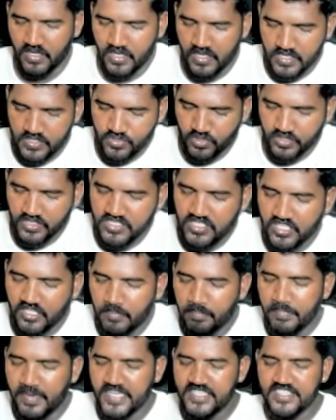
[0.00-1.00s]
So these are the
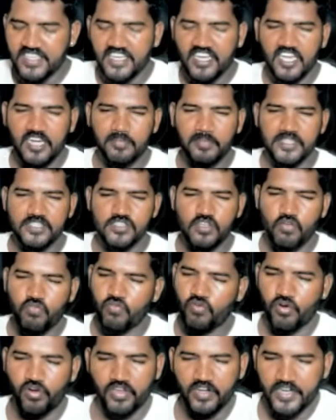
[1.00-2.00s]
basic elements of
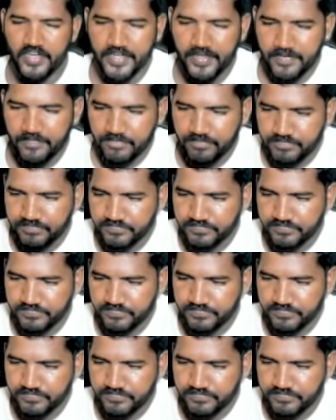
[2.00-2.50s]
quality.